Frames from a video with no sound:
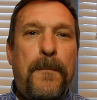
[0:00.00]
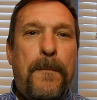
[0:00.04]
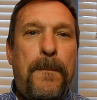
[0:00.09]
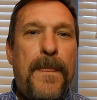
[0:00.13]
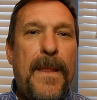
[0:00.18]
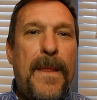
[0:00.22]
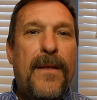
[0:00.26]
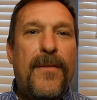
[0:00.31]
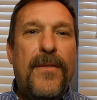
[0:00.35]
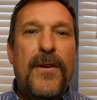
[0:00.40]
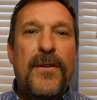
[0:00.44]

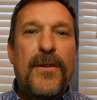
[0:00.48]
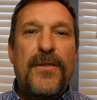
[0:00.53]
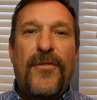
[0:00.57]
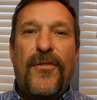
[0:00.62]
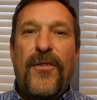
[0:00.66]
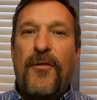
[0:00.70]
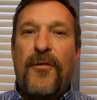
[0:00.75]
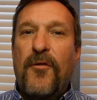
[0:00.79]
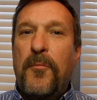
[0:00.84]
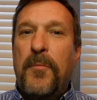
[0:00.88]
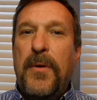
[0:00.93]
There are
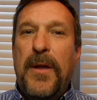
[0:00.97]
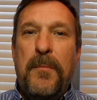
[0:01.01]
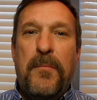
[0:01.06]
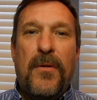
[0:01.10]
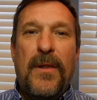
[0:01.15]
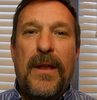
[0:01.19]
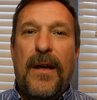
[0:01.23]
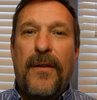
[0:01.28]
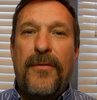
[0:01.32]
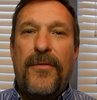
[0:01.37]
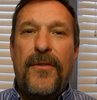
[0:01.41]
several
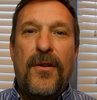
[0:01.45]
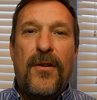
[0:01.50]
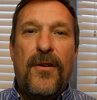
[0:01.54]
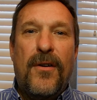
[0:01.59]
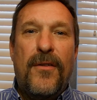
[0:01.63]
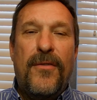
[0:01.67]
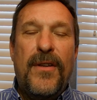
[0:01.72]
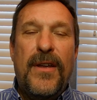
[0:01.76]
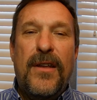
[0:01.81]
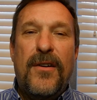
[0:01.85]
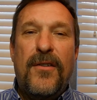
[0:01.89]
people out there
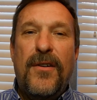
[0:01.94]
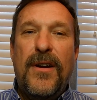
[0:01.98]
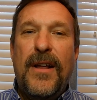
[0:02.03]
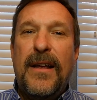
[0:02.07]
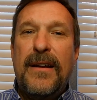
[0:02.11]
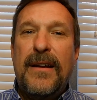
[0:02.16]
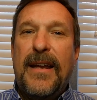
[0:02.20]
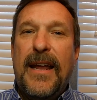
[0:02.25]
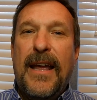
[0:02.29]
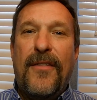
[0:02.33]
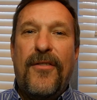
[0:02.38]
on the
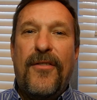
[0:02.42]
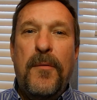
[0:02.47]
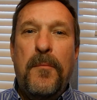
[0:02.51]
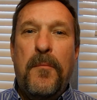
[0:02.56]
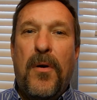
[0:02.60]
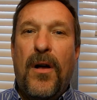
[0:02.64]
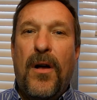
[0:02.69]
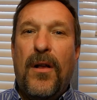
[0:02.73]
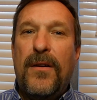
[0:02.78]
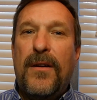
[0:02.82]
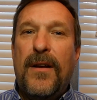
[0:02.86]
internet. Kathy
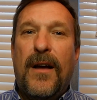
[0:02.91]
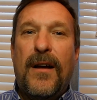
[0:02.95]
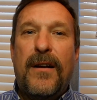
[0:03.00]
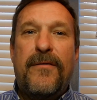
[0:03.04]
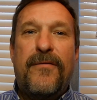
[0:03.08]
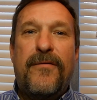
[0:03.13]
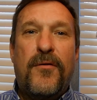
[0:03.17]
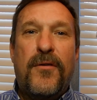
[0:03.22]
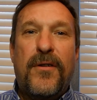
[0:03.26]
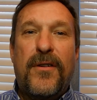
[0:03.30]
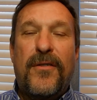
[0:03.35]
Baldock,
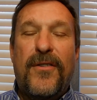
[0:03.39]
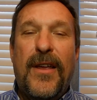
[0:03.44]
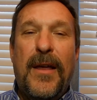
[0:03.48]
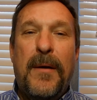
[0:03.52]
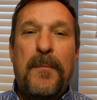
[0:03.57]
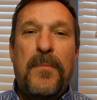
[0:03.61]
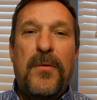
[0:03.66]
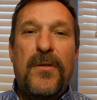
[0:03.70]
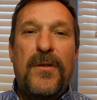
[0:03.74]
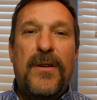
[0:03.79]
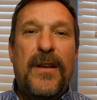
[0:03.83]
for
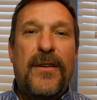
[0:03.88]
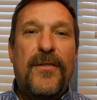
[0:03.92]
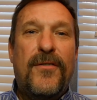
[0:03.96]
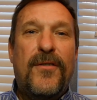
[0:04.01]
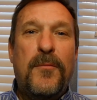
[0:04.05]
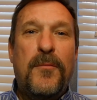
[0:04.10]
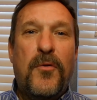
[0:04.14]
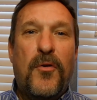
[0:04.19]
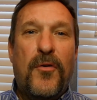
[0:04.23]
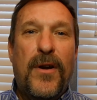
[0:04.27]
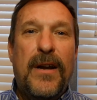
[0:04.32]
example, does
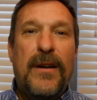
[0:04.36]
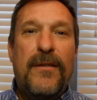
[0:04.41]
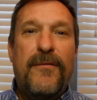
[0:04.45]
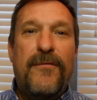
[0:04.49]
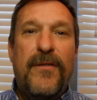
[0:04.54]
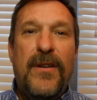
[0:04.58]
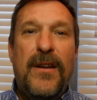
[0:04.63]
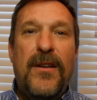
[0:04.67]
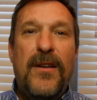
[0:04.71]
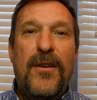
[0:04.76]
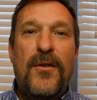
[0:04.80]
some great
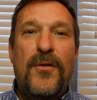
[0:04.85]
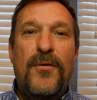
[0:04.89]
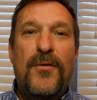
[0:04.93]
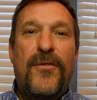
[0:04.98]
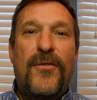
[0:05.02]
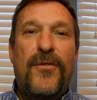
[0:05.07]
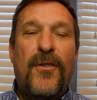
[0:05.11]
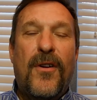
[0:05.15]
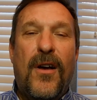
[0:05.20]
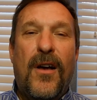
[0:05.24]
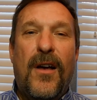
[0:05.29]

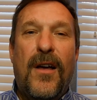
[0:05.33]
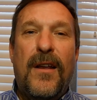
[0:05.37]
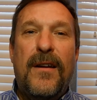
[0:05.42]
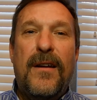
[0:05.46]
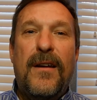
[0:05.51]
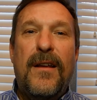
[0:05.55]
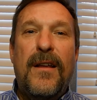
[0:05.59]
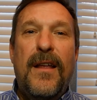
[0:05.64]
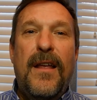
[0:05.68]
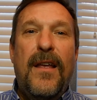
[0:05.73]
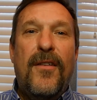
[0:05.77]
videos
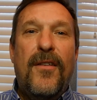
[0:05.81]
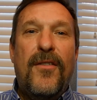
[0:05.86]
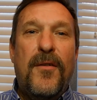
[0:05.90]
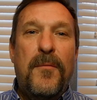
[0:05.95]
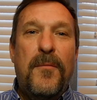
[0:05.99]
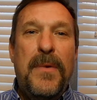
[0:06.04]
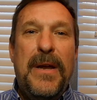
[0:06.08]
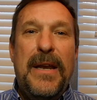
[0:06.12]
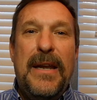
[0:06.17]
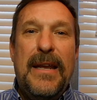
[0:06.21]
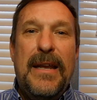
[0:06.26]
on the
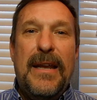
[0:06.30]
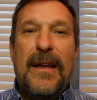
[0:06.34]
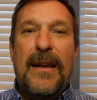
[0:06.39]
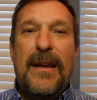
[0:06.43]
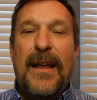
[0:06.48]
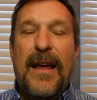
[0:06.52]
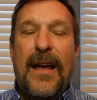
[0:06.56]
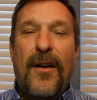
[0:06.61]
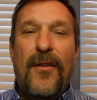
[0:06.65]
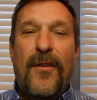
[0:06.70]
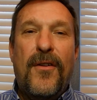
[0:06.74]
meaning and
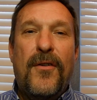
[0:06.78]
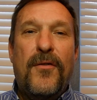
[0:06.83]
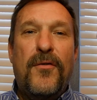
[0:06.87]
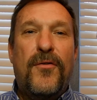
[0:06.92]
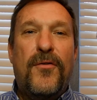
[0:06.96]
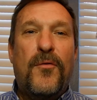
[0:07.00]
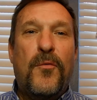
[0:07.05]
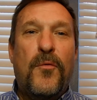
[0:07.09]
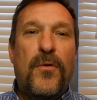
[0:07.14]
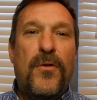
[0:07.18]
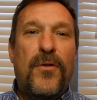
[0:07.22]
how
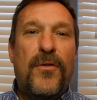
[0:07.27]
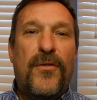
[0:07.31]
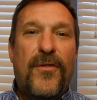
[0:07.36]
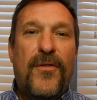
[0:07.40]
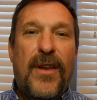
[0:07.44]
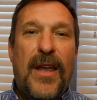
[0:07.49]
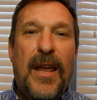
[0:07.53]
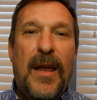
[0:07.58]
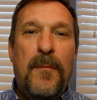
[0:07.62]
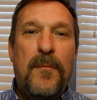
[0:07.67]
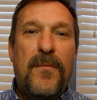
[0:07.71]
those words
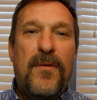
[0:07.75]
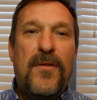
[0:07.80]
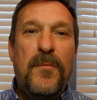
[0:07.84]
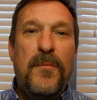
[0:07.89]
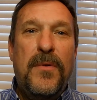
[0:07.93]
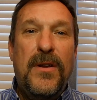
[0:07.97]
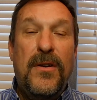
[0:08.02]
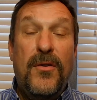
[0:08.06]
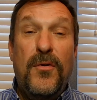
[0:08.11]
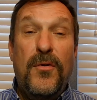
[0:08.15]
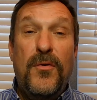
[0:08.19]
came to
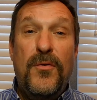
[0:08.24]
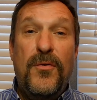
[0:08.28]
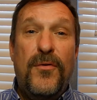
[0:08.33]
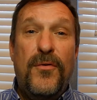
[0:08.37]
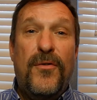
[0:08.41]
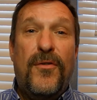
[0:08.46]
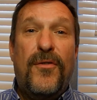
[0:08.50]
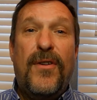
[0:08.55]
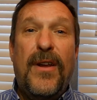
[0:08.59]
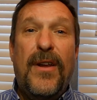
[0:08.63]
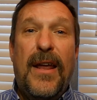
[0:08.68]
be
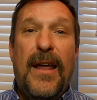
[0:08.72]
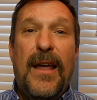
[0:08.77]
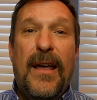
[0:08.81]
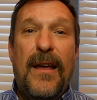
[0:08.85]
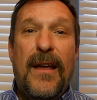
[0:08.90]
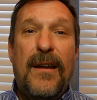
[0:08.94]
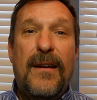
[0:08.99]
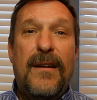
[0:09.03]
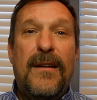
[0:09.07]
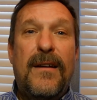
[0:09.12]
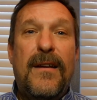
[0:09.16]
used
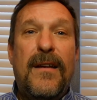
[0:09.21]
and